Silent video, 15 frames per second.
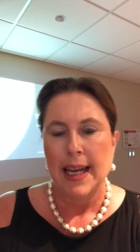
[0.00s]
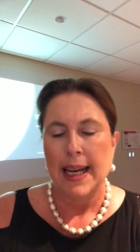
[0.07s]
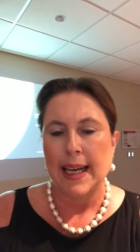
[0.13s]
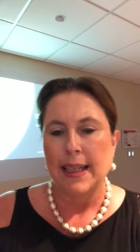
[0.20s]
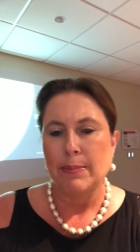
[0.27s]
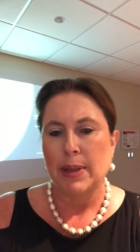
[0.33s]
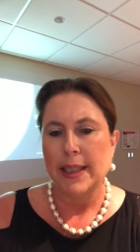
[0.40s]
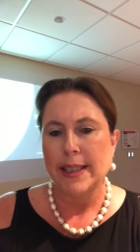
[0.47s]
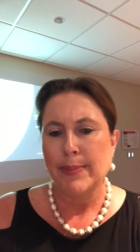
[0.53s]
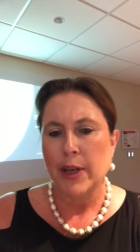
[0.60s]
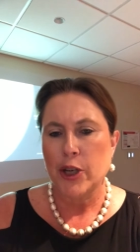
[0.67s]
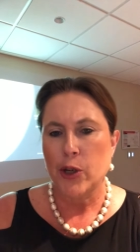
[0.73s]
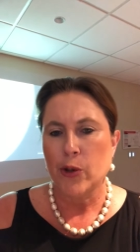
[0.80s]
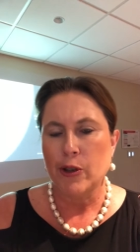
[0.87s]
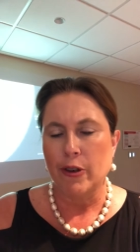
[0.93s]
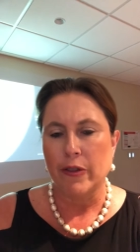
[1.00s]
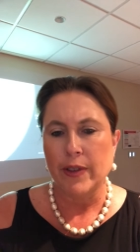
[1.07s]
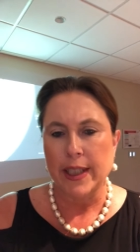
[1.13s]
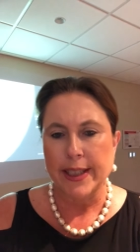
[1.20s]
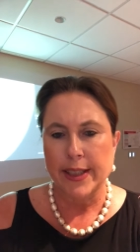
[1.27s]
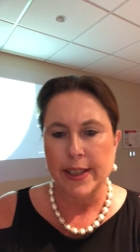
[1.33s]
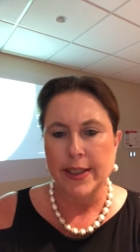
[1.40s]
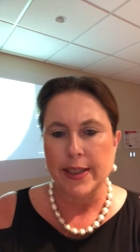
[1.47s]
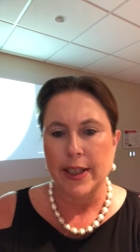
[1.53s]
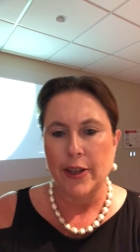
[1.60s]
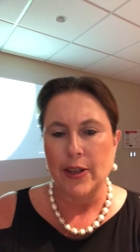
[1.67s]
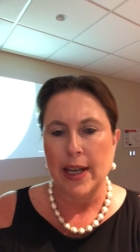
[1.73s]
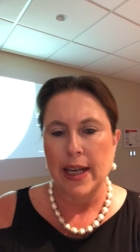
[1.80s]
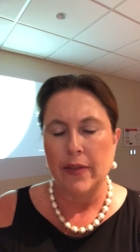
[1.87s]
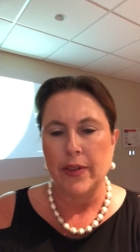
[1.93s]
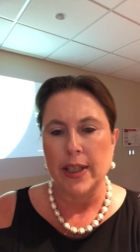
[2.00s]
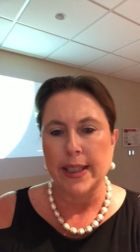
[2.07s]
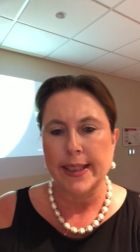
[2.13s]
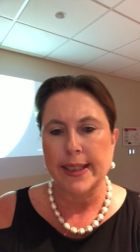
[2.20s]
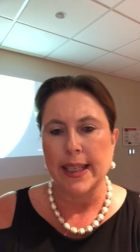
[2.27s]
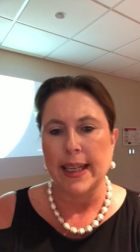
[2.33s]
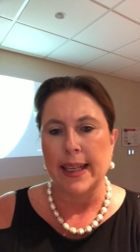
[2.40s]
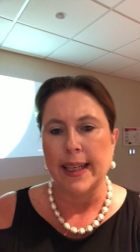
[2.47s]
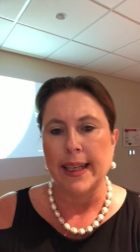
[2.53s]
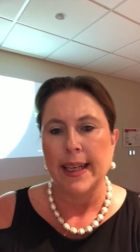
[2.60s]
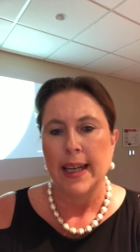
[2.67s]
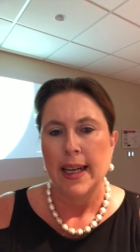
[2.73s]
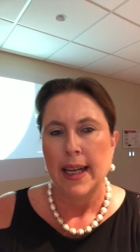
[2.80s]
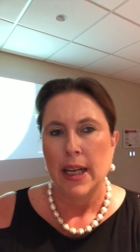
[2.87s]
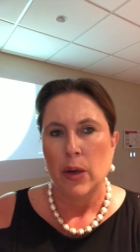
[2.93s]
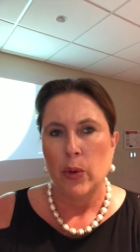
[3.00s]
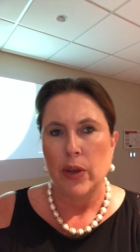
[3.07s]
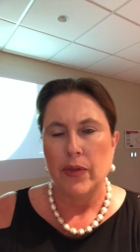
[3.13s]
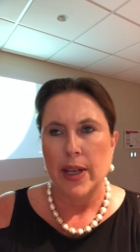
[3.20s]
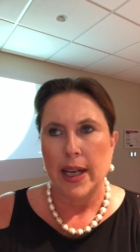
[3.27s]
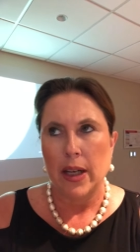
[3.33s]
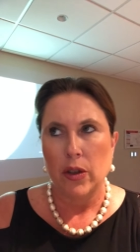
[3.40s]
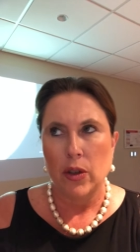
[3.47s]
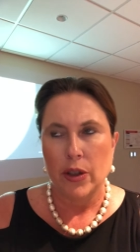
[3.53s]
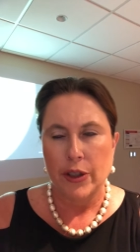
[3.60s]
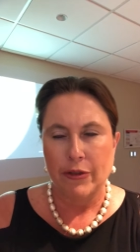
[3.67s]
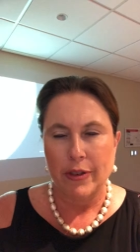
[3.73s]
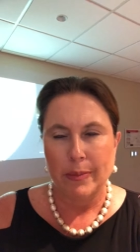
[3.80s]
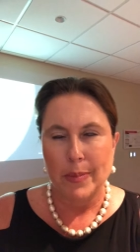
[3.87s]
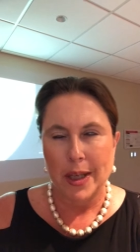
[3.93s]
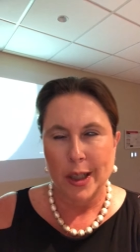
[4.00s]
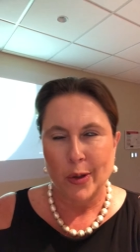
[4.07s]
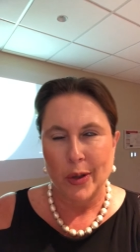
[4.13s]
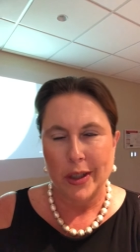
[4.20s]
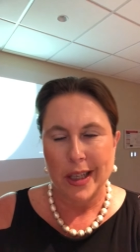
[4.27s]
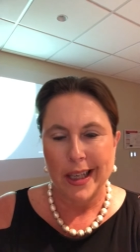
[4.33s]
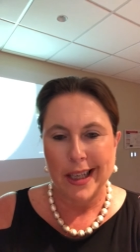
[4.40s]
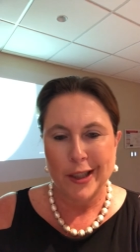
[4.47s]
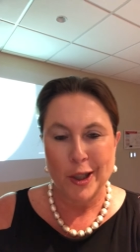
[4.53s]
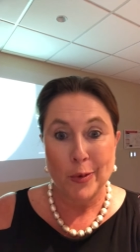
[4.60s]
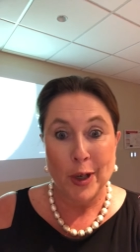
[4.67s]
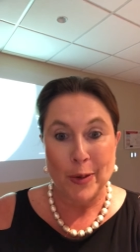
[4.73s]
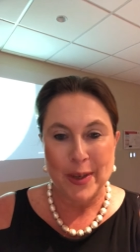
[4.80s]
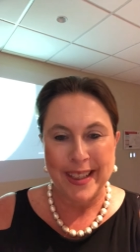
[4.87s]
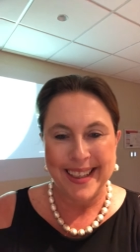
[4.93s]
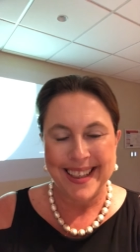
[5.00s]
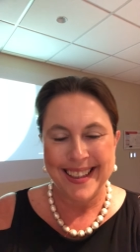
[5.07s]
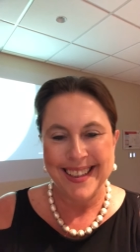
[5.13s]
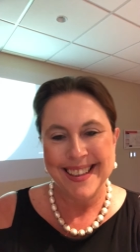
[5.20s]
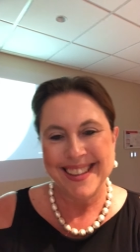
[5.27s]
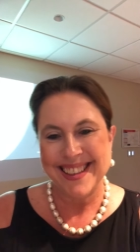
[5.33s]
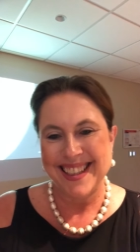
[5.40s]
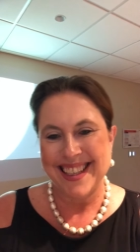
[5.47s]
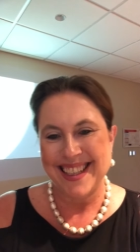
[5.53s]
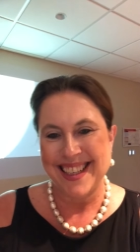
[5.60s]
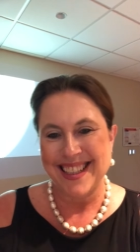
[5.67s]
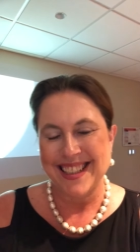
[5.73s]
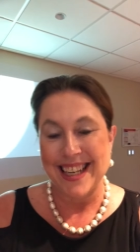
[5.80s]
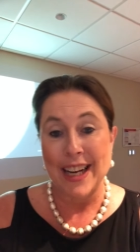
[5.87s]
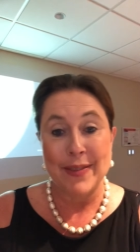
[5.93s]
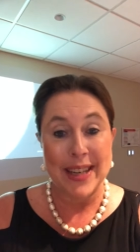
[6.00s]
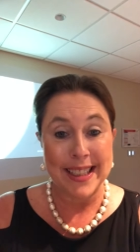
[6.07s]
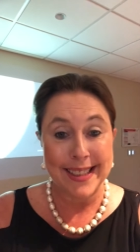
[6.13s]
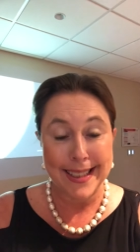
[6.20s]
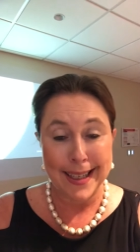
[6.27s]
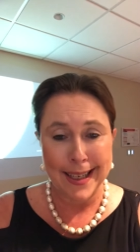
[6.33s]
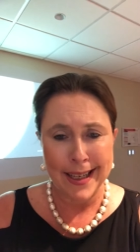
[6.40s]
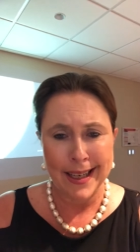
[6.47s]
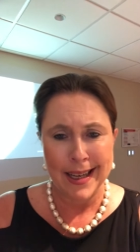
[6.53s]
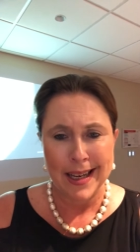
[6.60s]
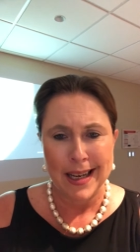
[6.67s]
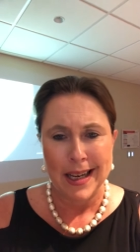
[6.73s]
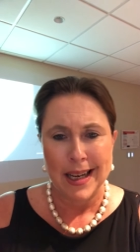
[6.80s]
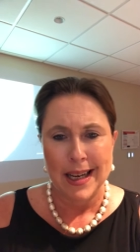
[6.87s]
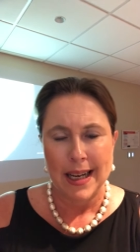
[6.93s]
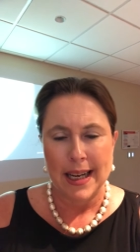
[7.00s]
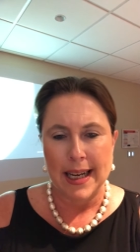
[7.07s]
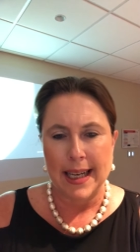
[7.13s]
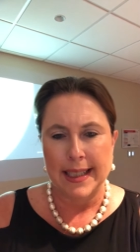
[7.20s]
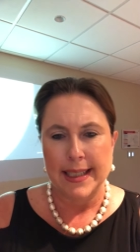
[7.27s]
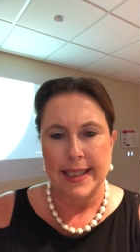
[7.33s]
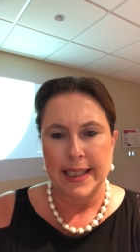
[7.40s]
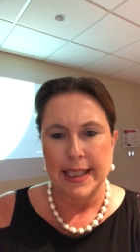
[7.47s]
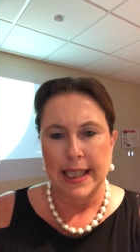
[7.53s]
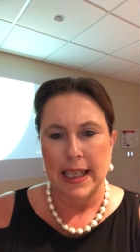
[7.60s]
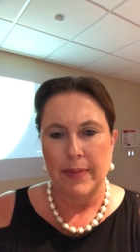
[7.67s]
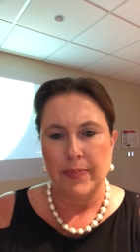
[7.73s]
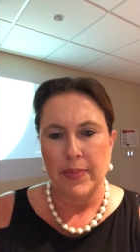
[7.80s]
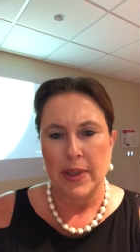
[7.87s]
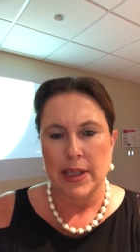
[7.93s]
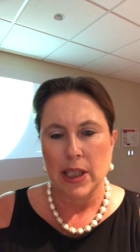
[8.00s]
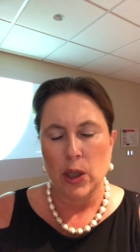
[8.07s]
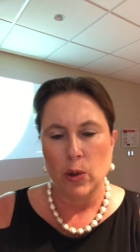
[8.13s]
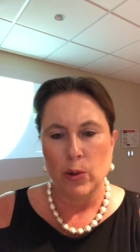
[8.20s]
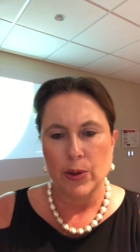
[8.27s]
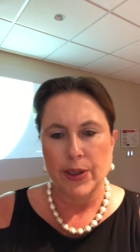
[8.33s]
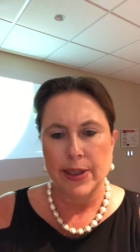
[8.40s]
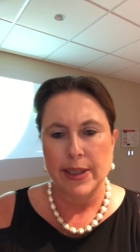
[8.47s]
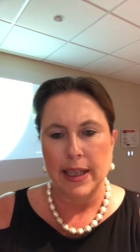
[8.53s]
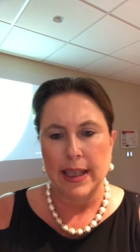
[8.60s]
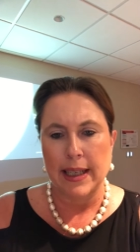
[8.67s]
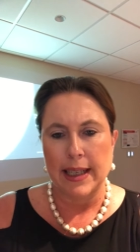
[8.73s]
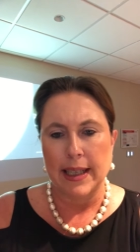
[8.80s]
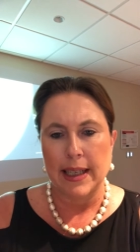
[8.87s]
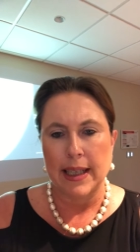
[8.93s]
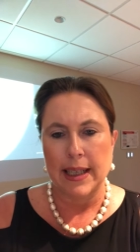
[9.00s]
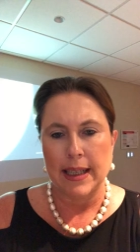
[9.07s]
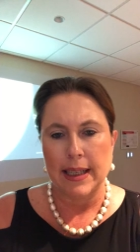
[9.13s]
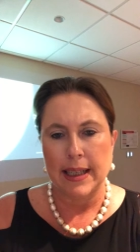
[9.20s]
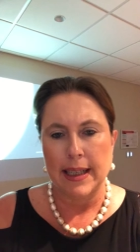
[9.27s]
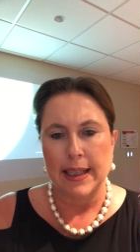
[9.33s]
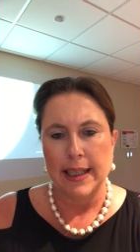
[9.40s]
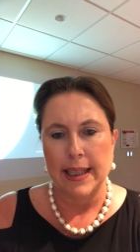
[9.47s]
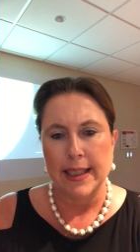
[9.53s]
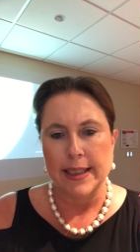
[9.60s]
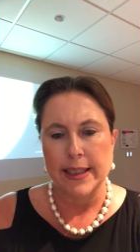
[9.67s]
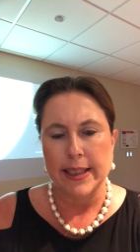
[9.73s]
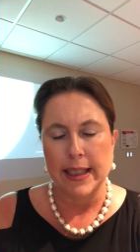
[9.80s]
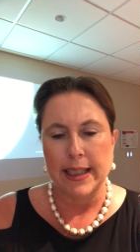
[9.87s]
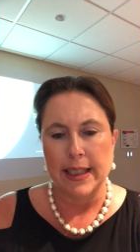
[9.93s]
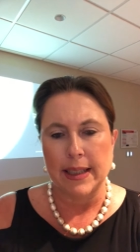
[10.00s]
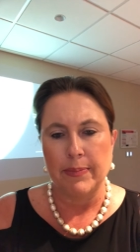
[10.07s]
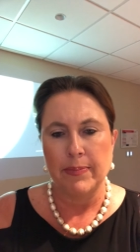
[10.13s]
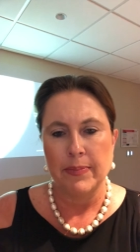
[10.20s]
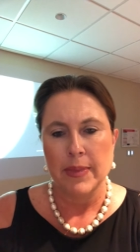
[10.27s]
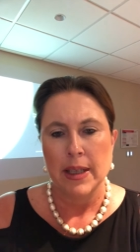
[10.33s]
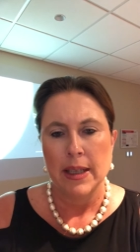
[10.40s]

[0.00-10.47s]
And please make sure your investors know to have their say. We've now got, from my quick count, 21 days uh, to have our say, and um, the laws uh, uh, as um,